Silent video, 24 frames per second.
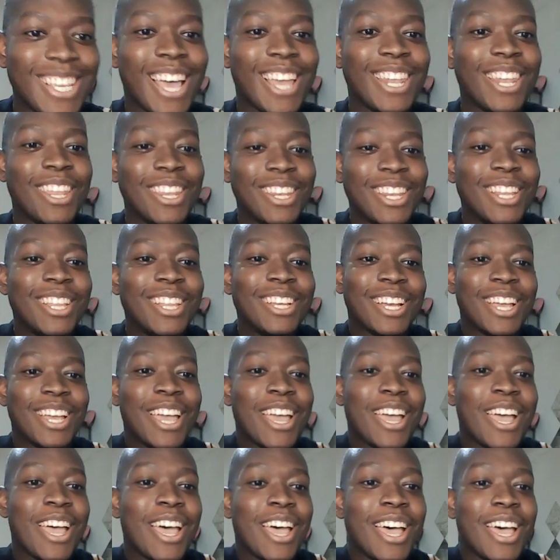And then look,
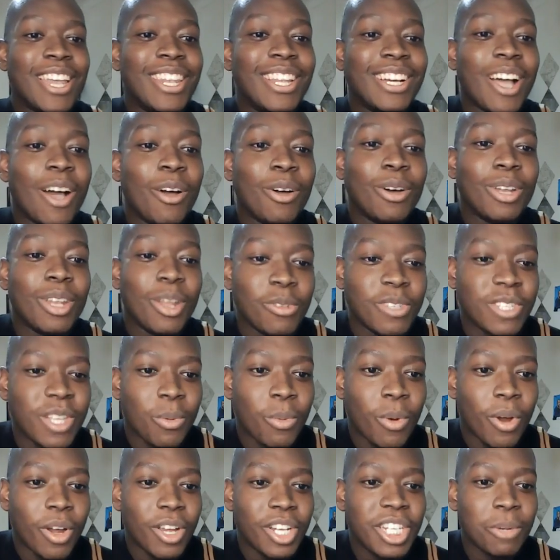look how close they
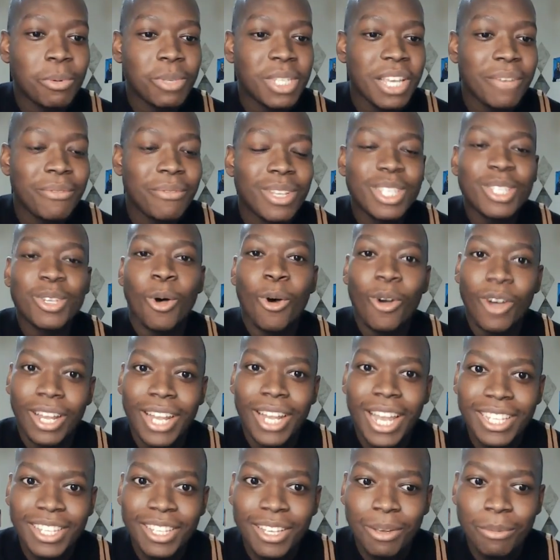were. She was even talking
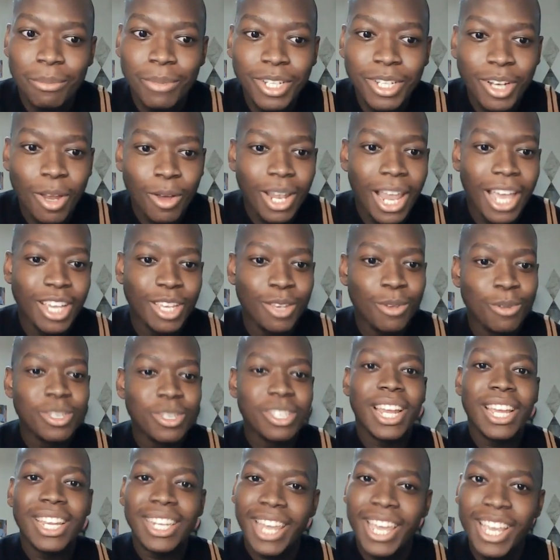like them, you know, like
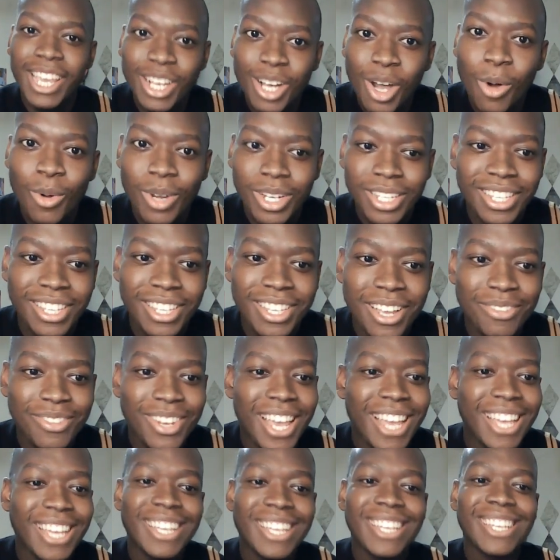using a lingo and stuff.
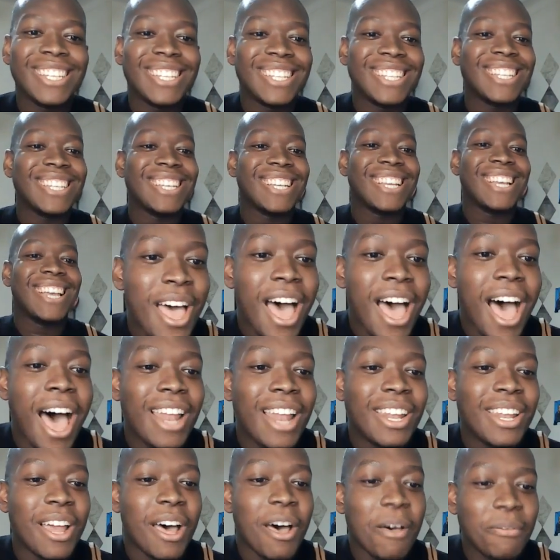Like, I
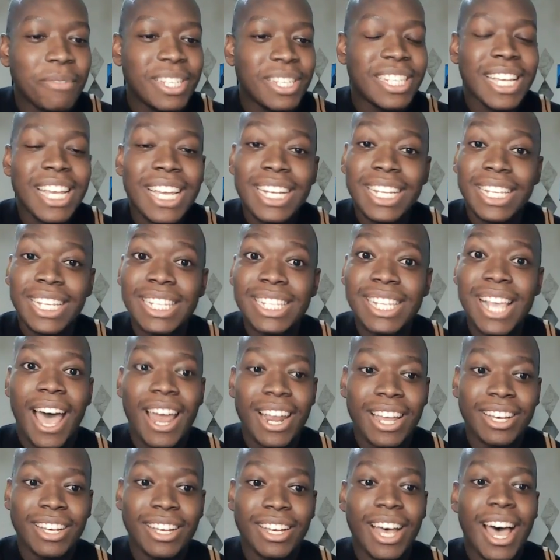love seeing this side
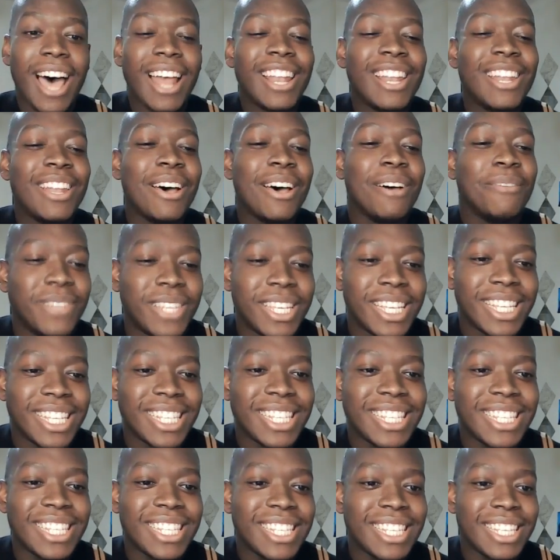of her. I love
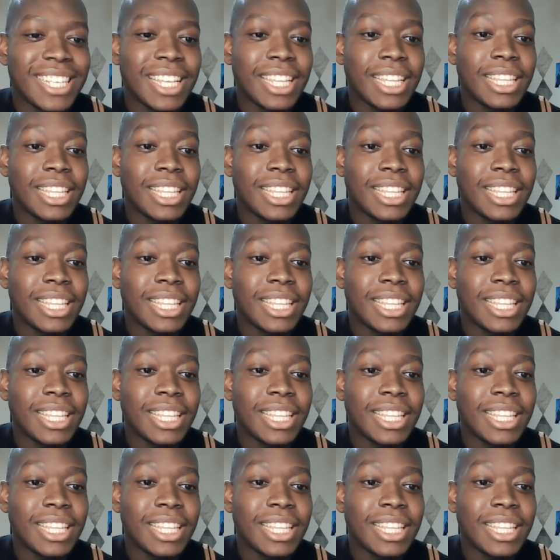this.